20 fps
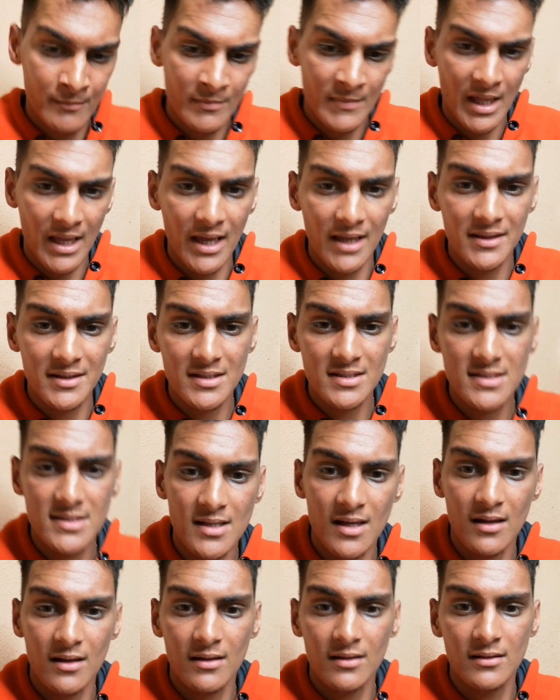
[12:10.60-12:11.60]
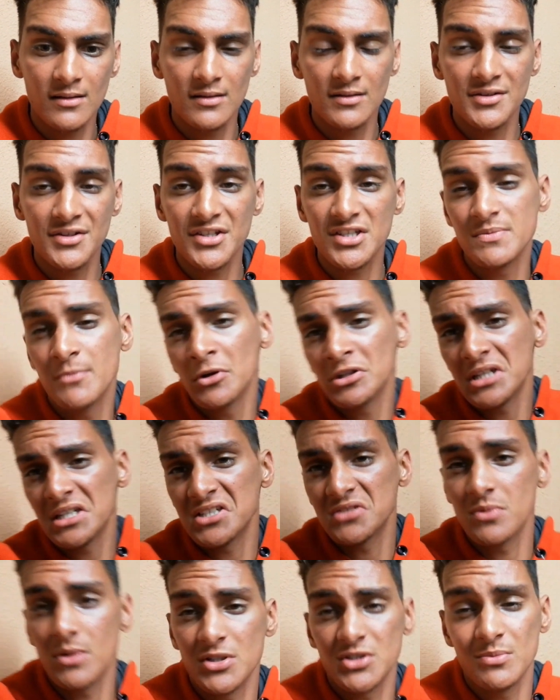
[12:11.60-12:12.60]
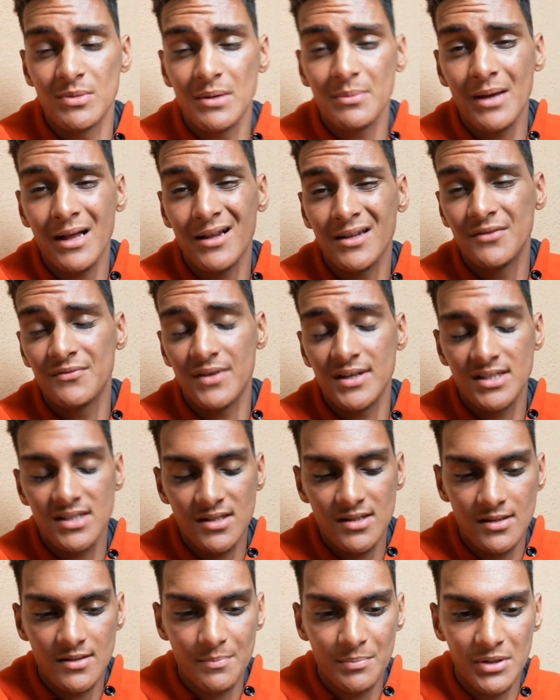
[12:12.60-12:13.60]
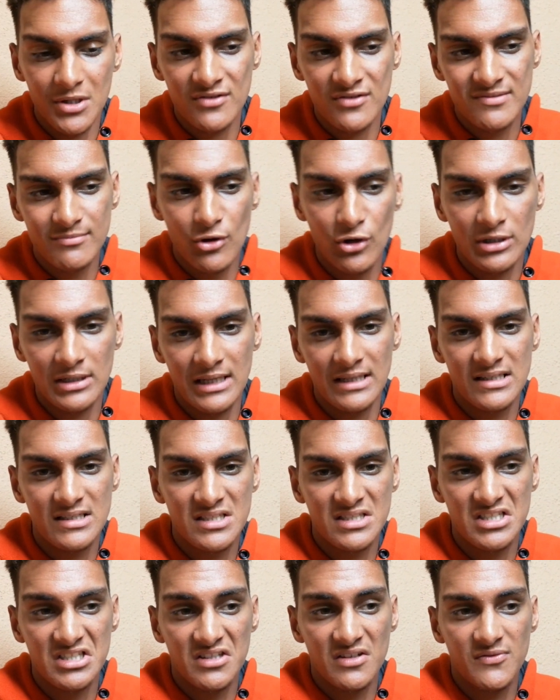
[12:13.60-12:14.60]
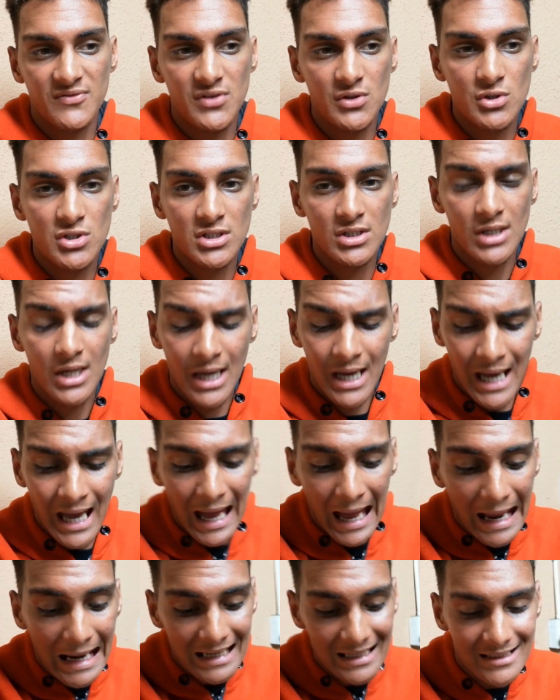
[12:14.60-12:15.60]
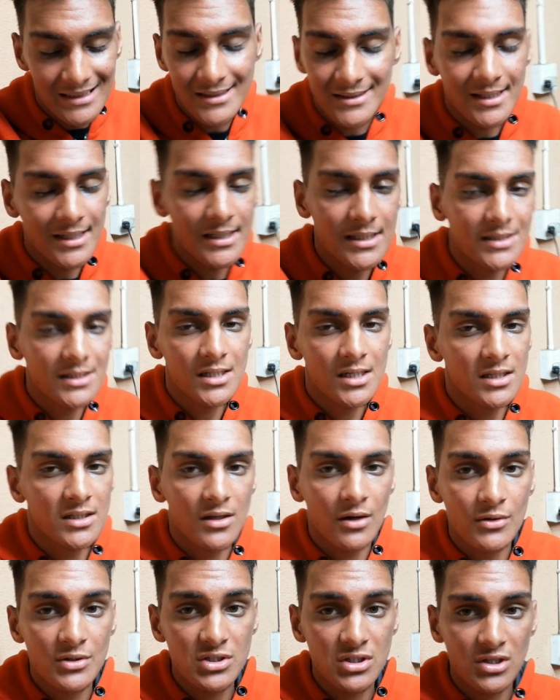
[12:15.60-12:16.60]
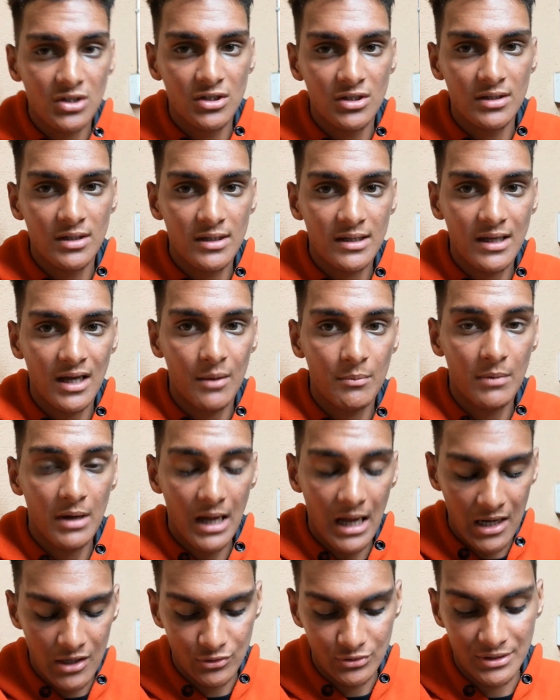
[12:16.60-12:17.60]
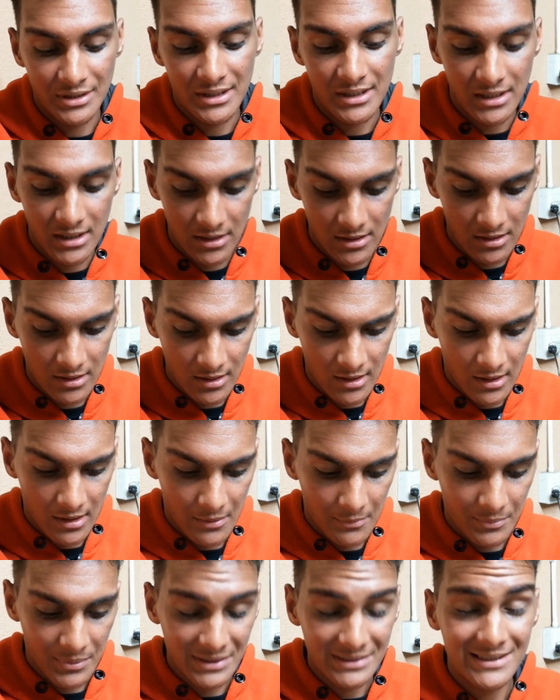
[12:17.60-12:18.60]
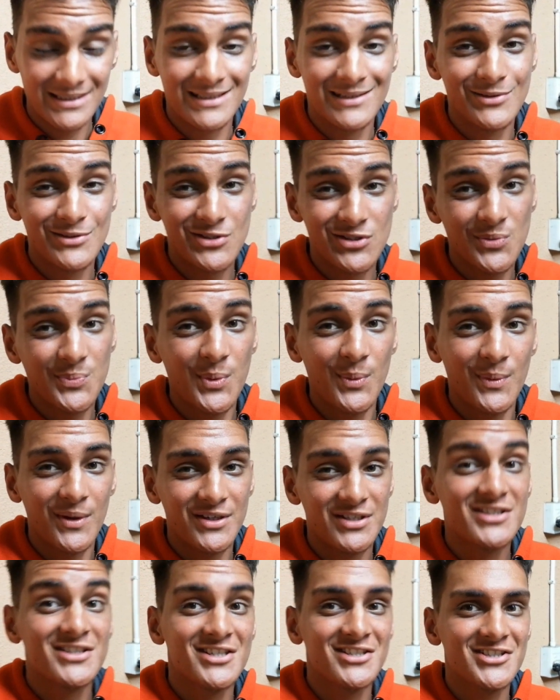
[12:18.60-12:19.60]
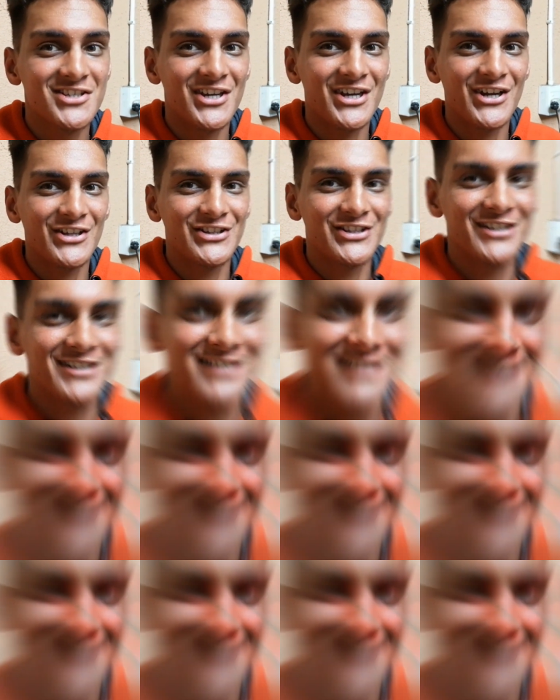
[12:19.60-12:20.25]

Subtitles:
and they sell the smoke lights as well. So maybe I'll invest in a pair of smoke lights in the future. I literally didn't know it's gonna come out red, but it looks super amazing. Just check out here.